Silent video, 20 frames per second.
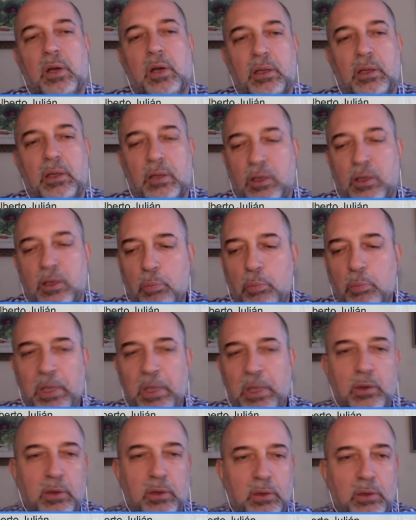
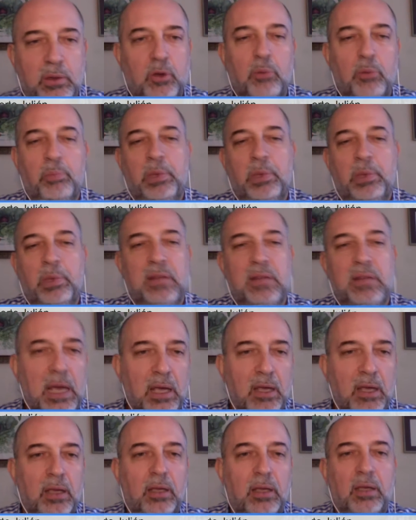Complete day
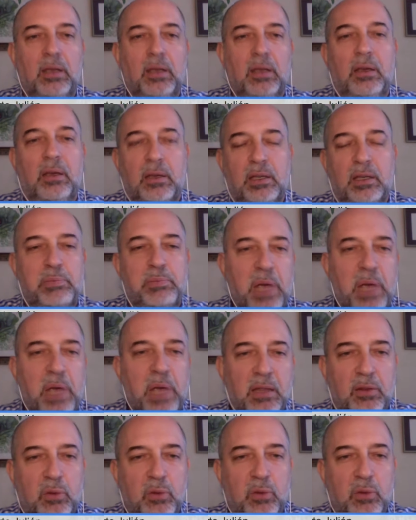spent
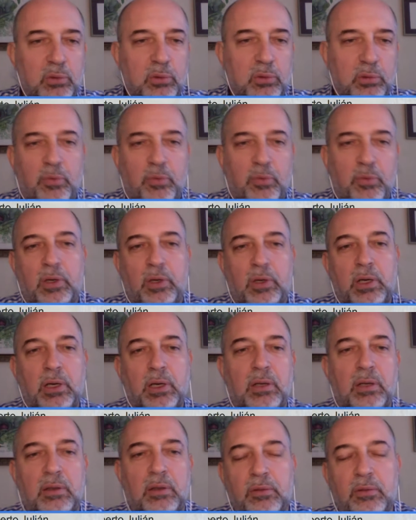for
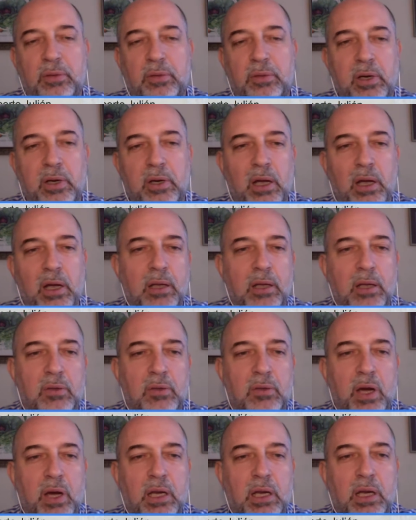
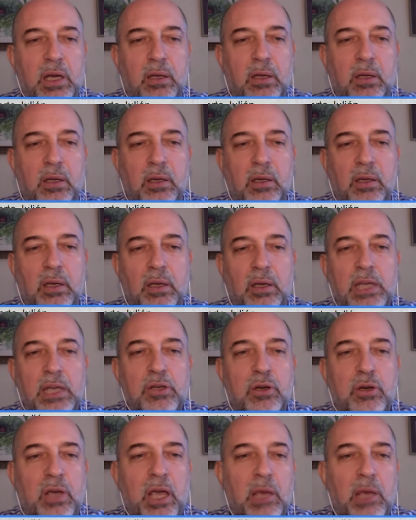training. It's
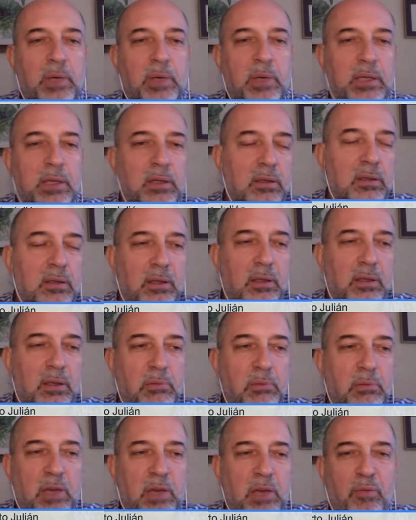okay, but my
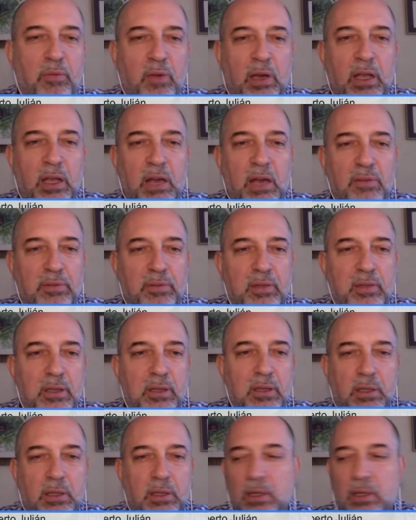feeling after
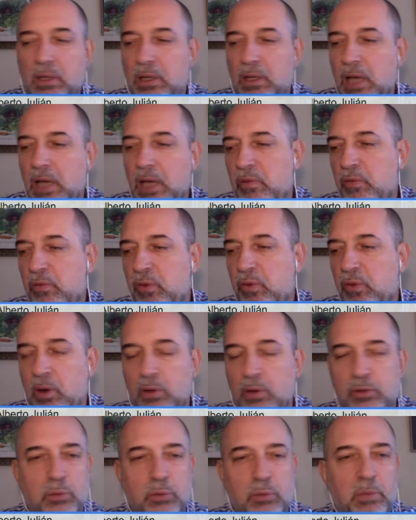having followed so
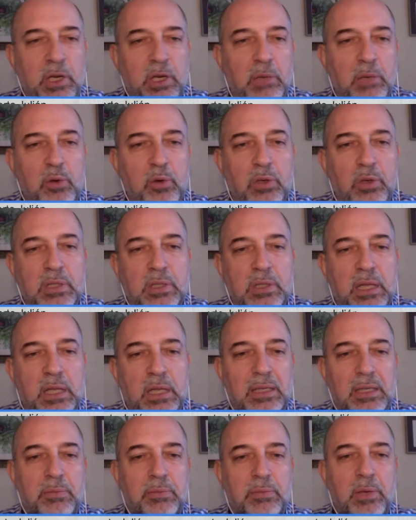many MOOCs is that it's
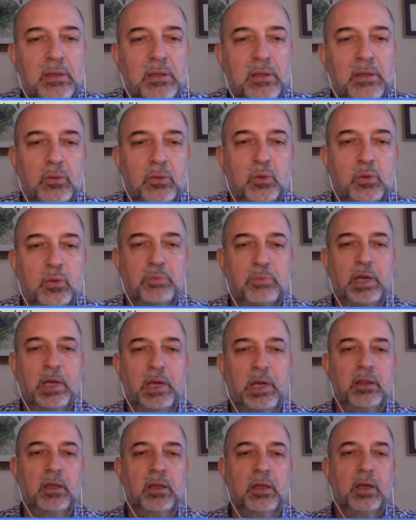better to spend
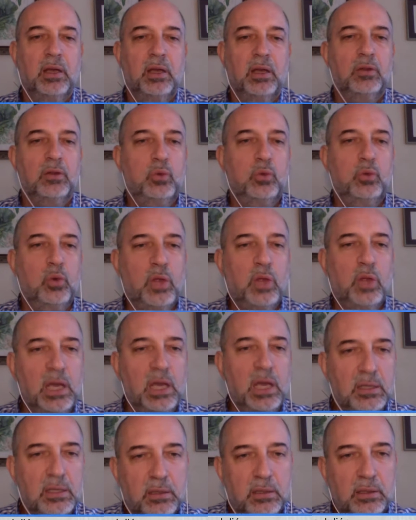2 days
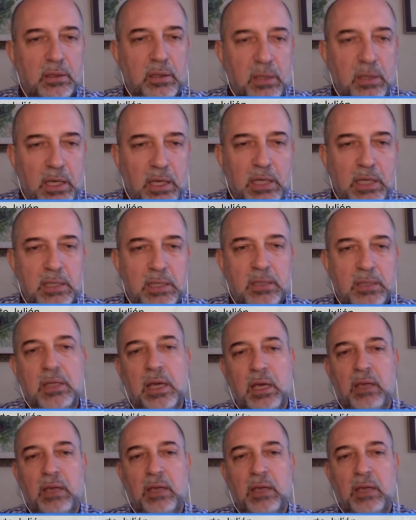each day